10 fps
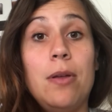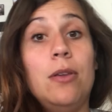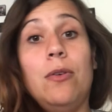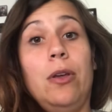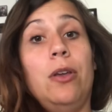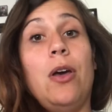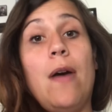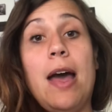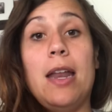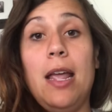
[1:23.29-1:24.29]
You can go
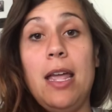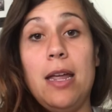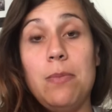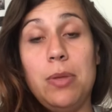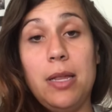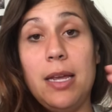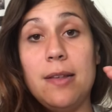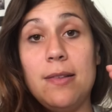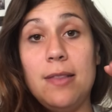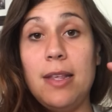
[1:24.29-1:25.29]
ahead and
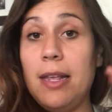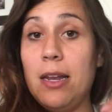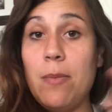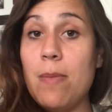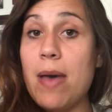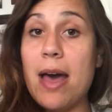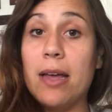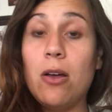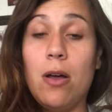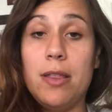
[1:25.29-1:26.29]
place the enema
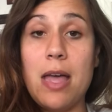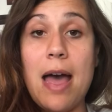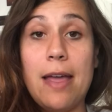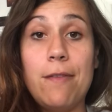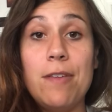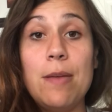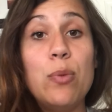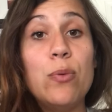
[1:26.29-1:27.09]
bag on the IV